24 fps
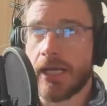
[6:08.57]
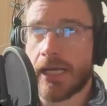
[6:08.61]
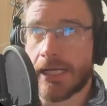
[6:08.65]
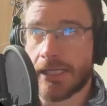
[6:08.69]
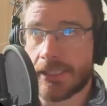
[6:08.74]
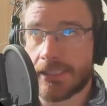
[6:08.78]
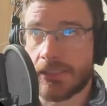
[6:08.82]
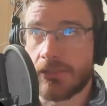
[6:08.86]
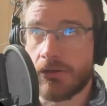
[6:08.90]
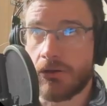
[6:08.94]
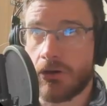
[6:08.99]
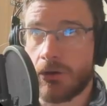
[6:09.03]

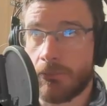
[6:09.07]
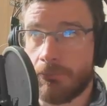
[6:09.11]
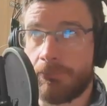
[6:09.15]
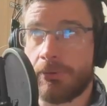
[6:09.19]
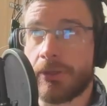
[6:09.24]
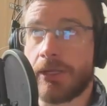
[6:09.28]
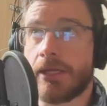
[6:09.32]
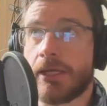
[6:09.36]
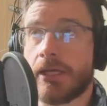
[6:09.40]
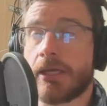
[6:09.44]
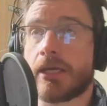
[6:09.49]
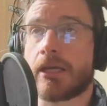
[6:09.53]
it's not a
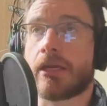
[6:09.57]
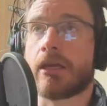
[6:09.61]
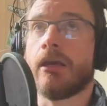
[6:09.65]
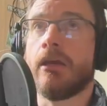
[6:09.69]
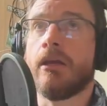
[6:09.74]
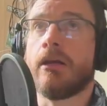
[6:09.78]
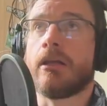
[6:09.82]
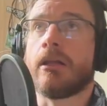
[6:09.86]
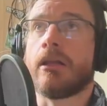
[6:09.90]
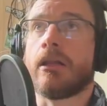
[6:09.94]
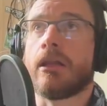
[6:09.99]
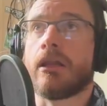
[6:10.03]
big
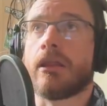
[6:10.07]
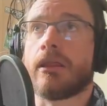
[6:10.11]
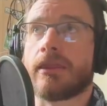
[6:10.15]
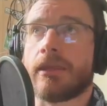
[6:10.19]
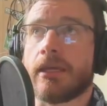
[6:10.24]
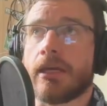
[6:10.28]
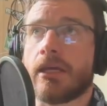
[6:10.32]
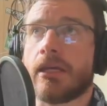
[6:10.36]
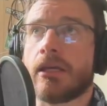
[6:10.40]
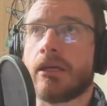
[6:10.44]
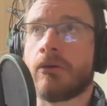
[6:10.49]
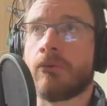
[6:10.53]

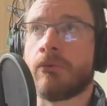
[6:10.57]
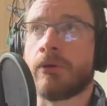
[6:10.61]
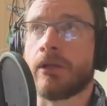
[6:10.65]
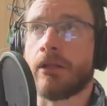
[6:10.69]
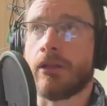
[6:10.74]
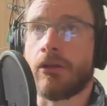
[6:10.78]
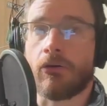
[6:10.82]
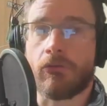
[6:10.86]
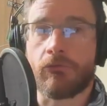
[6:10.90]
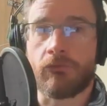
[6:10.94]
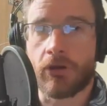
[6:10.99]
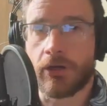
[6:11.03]
thing with a
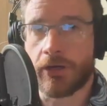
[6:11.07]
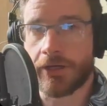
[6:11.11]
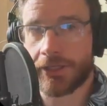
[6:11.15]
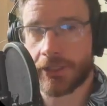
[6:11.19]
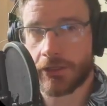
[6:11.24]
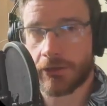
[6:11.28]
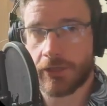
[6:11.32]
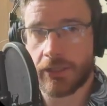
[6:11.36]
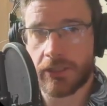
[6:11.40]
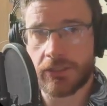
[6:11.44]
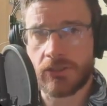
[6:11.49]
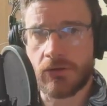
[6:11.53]
lot
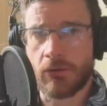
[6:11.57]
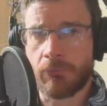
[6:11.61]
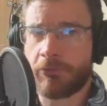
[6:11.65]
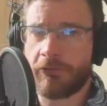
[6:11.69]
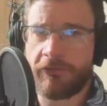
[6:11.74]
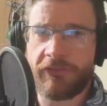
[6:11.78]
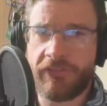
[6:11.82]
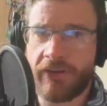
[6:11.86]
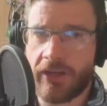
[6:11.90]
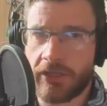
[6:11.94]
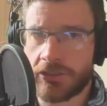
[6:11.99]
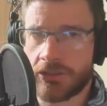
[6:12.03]
riding on it. It's not
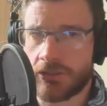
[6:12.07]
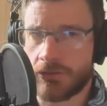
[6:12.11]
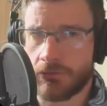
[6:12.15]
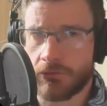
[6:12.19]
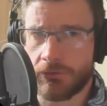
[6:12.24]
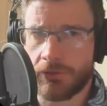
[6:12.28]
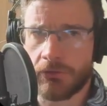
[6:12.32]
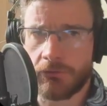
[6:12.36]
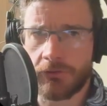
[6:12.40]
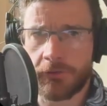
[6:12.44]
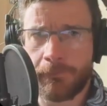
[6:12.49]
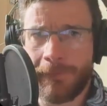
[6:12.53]

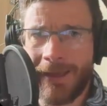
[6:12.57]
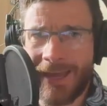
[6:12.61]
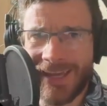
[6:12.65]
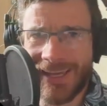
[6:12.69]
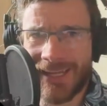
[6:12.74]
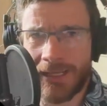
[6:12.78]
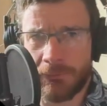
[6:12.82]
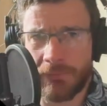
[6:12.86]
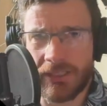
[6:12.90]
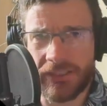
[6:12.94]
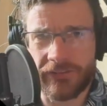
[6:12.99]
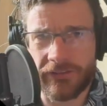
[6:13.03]
professional. No one's
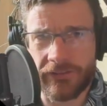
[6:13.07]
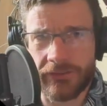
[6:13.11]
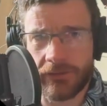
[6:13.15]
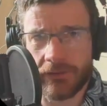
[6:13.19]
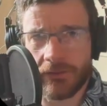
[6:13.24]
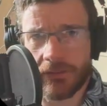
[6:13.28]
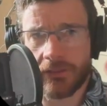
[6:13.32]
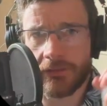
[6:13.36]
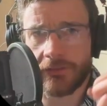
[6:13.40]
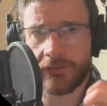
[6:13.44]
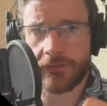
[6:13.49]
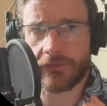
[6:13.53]
paying me to do
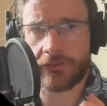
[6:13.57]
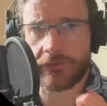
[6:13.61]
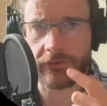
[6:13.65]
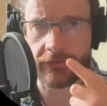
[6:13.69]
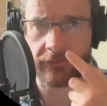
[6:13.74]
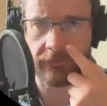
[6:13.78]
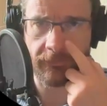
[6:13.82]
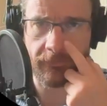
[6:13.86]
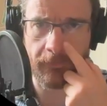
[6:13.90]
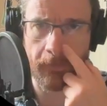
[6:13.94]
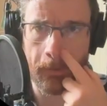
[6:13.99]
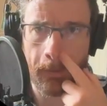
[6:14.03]
this. It's
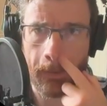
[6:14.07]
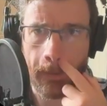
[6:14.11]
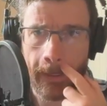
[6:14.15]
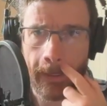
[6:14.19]
just fun.